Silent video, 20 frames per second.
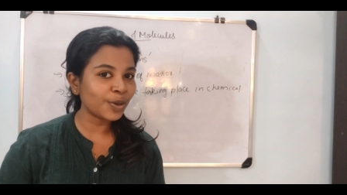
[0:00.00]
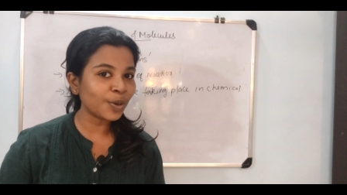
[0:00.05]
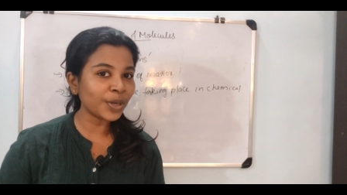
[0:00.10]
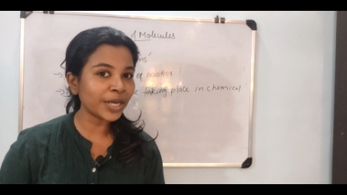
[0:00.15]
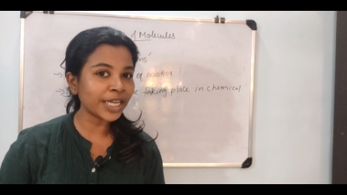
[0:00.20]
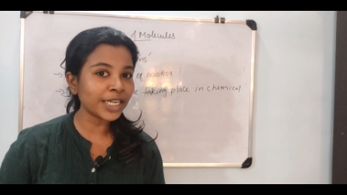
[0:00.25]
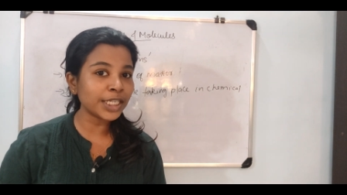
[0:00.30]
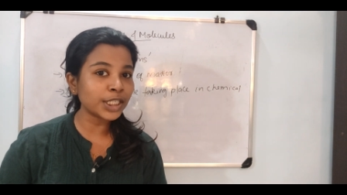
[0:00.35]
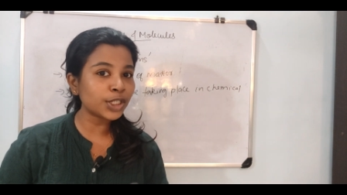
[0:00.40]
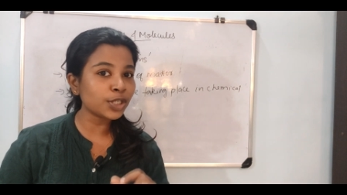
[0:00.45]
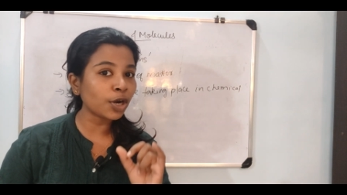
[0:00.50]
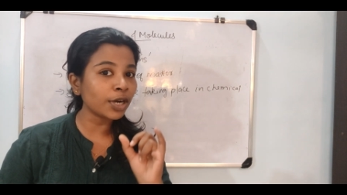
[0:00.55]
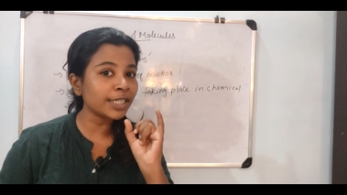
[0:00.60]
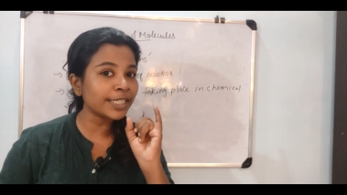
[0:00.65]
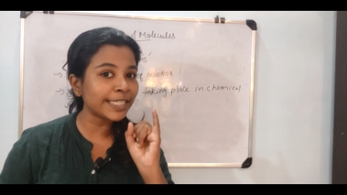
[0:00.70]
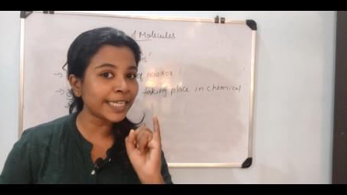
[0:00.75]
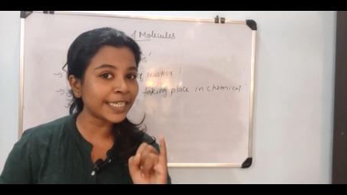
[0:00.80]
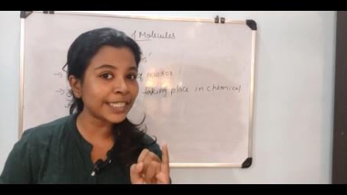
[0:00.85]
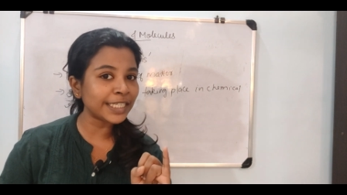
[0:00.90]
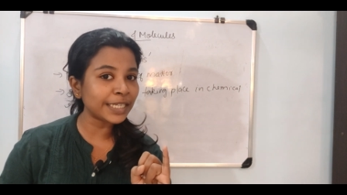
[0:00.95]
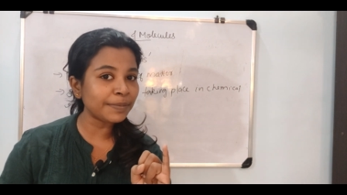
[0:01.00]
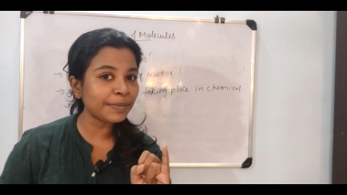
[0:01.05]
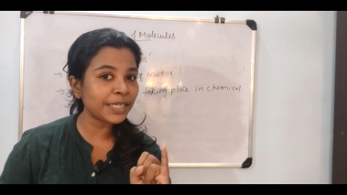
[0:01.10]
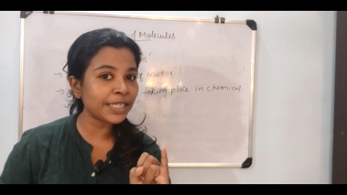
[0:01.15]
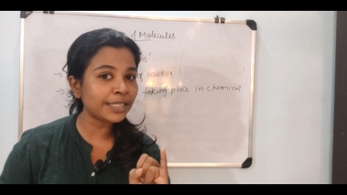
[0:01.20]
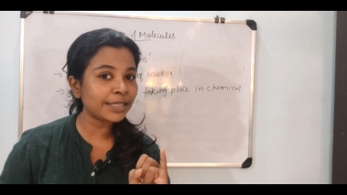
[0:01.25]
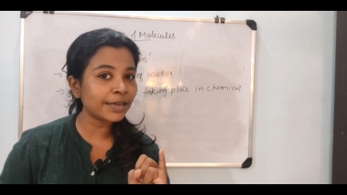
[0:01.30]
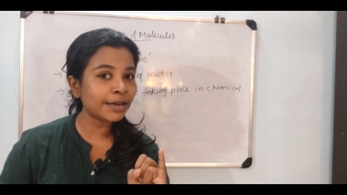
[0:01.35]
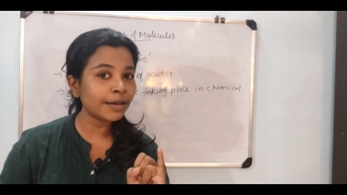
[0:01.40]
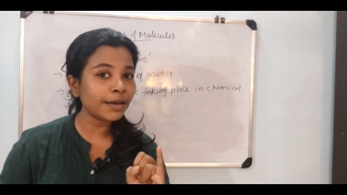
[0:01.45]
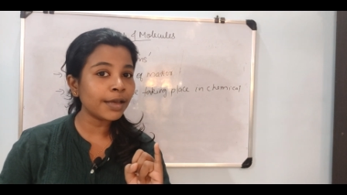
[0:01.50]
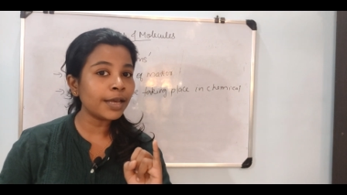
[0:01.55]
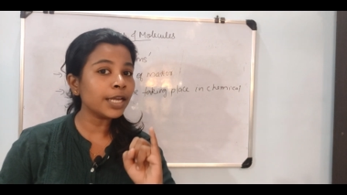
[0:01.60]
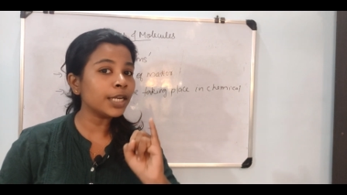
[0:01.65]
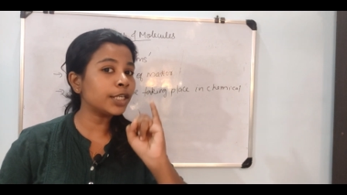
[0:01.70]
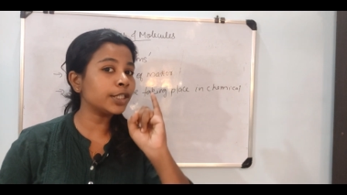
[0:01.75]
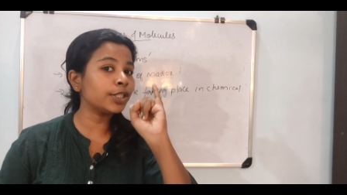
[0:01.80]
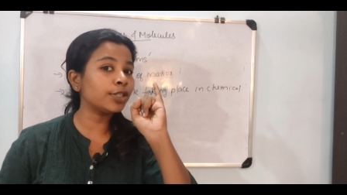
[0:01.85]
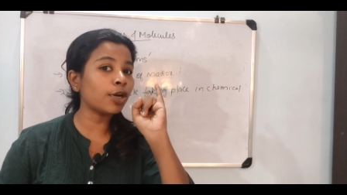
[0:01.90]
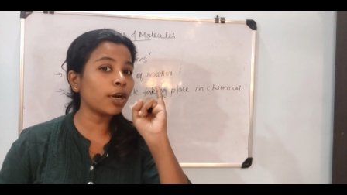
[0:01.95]
Okay, it is not centimeter,
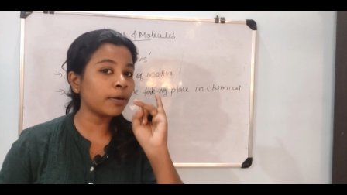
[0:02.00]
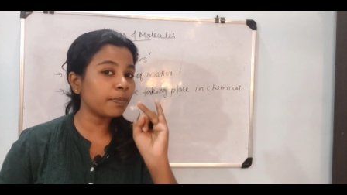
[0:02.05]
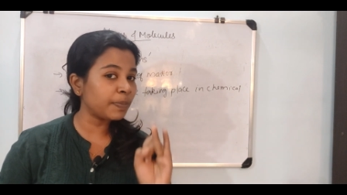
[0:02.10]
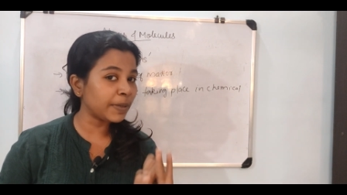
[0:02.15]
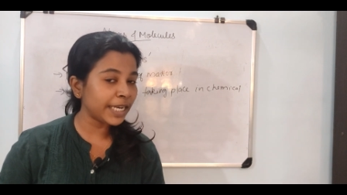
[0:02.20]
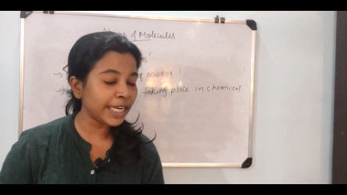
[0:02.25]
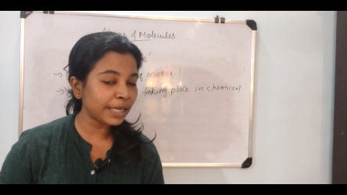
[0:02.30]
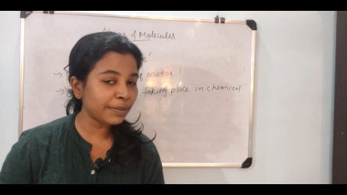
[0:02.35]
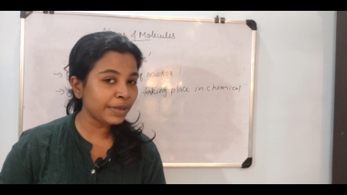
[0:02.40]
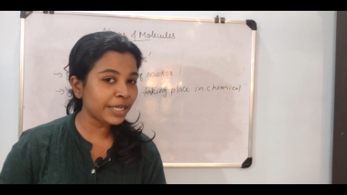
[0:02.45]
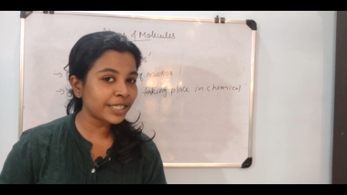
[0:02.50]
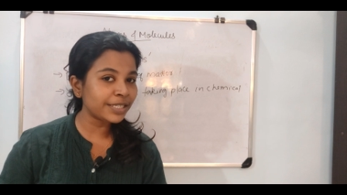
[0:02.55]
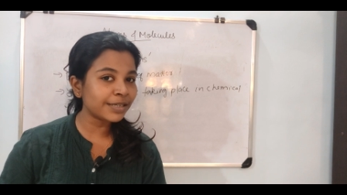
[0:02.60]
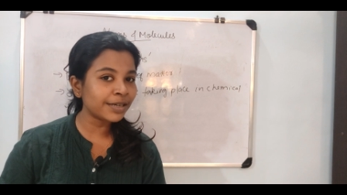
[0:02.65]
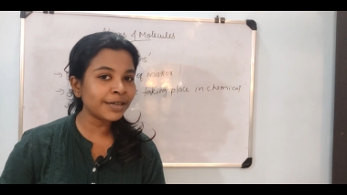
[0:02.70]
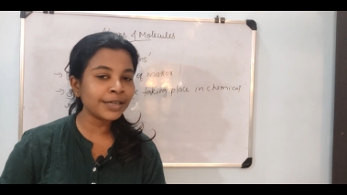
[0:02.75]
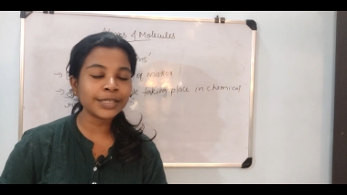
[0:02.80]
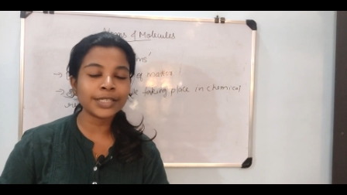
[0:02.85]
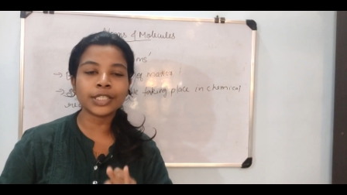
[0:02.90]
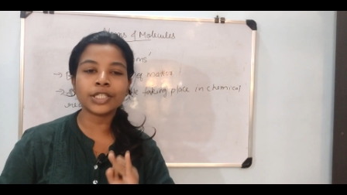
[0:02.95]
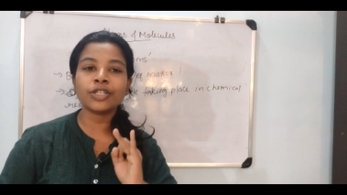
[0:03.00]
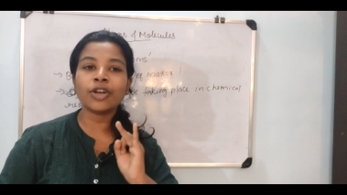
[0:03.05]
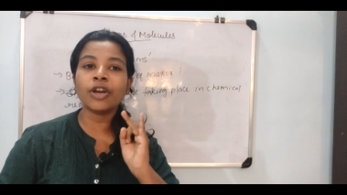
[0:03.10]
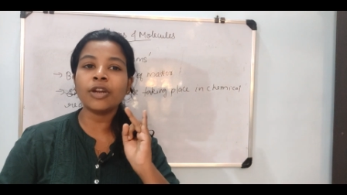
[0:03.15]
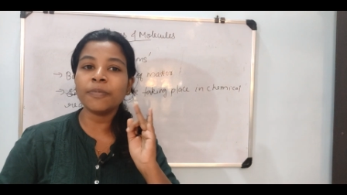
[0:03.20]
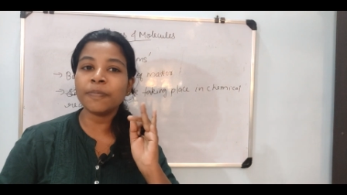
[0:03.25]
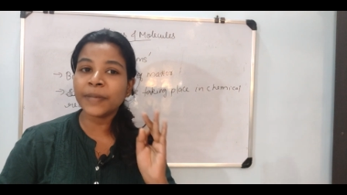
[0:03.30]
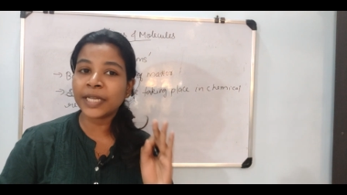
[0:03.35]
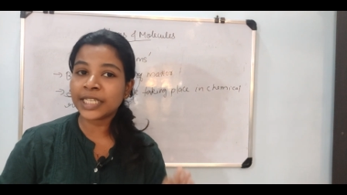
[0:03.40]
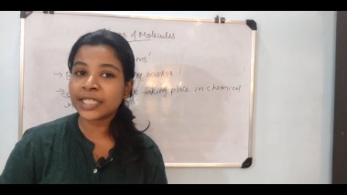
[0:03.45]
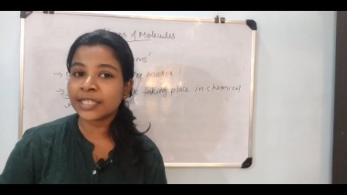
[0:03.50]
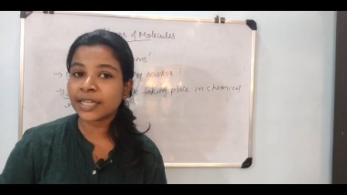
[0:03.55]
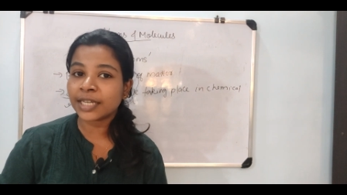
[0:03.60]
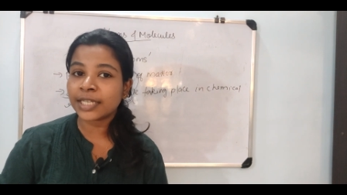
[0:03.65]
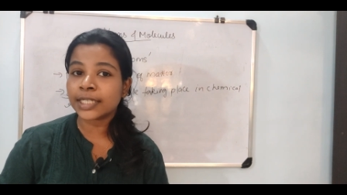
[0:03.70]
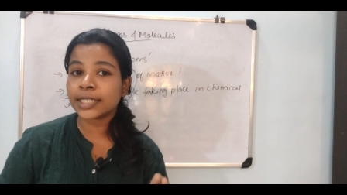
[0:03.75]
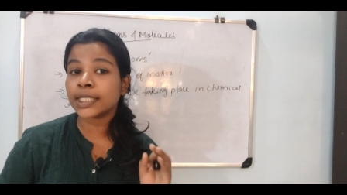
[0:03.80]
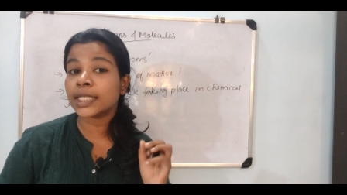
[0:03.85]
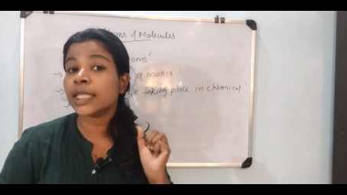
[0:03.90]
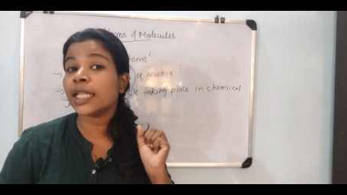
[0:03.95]
it is not millimeter, it is not meter,
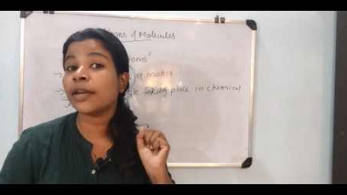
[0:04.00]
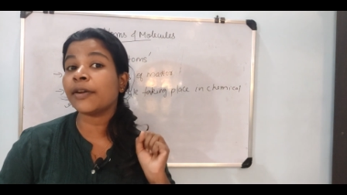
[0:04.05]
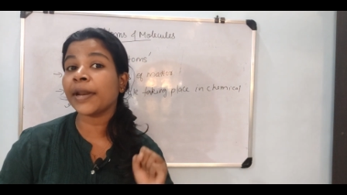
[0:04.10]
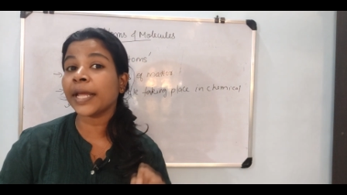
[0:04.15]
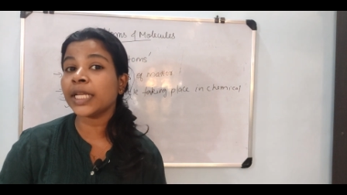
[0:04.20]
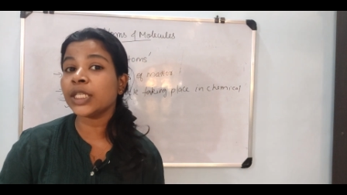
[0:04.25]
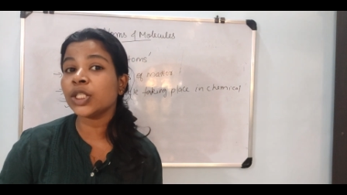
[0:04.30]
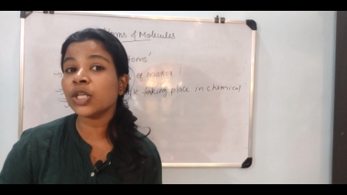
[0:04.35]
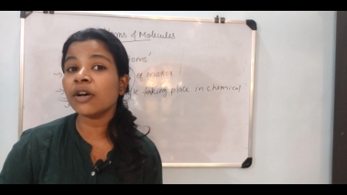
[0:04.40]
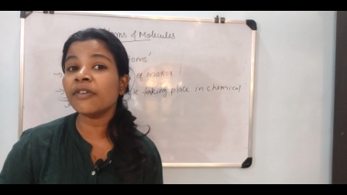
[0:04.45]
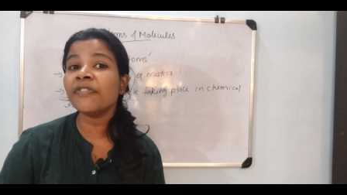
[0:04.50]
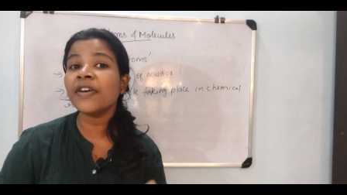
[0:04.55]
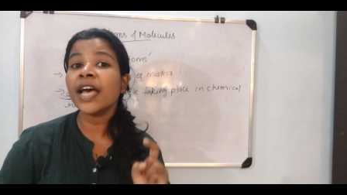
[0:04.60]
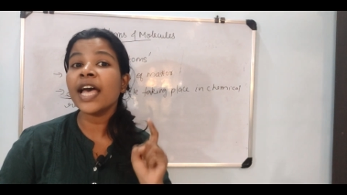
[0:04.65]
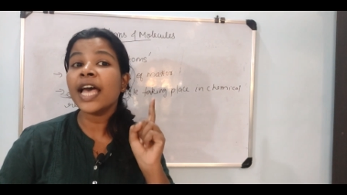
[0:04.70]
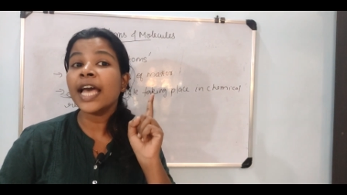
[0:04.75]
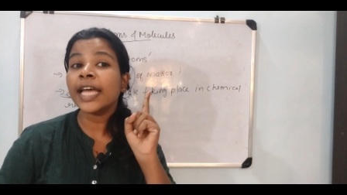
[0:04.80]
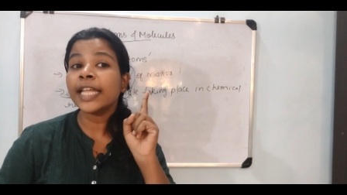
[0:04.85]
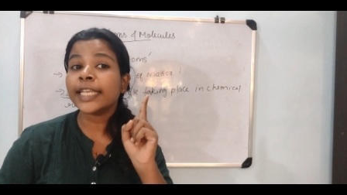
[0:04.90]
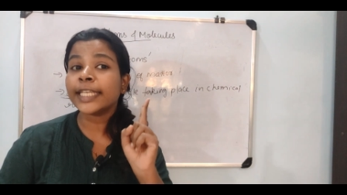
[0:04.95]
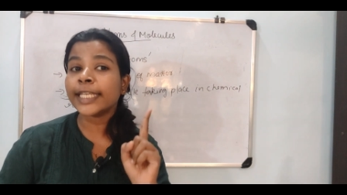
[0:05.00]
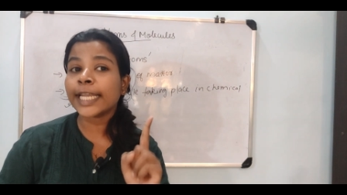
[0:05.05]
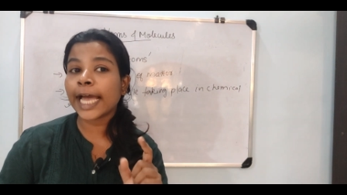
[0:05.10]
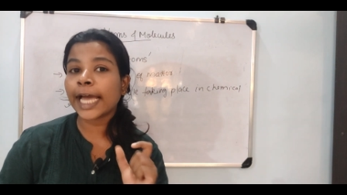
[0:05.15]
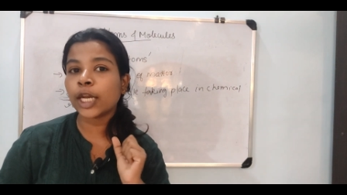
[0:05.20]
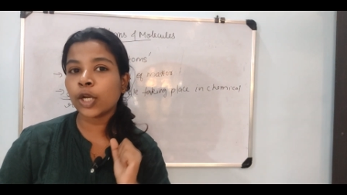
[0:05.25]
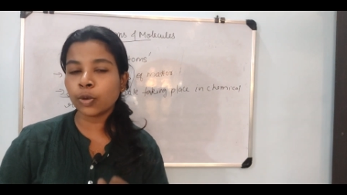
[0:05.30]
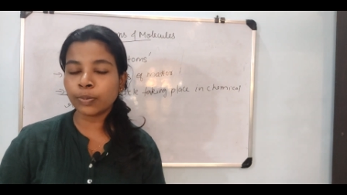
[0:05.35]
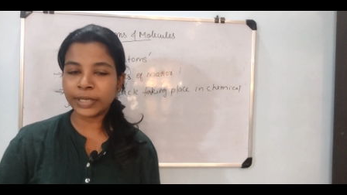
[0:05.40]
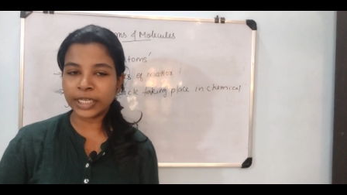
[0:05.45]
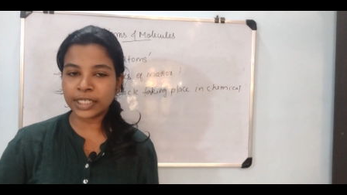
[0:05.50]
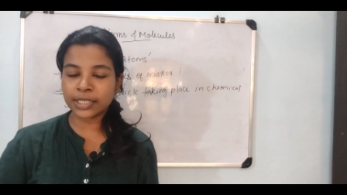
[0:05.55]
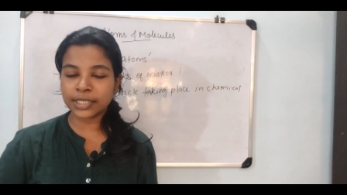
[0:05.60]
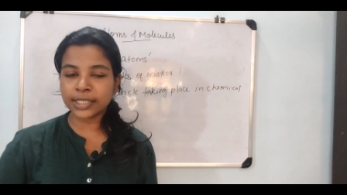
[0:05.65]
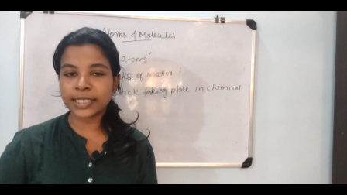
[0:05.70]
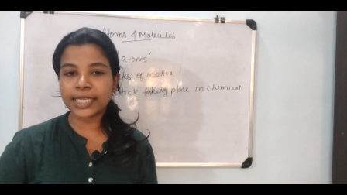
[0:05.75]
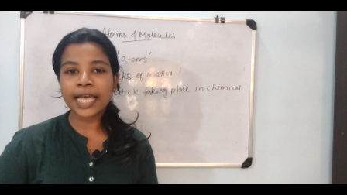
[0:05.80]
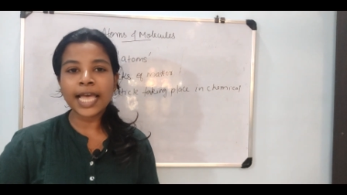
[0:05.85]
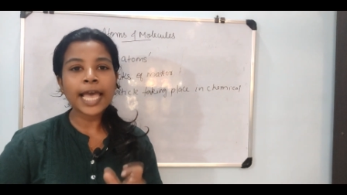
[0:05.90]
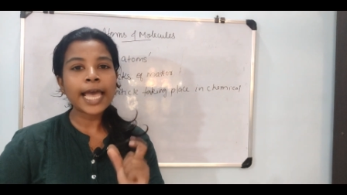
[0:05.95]
it is in the range of
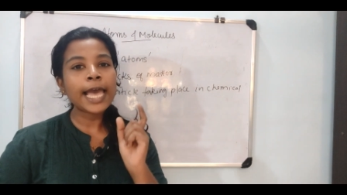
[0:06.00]
nanometers.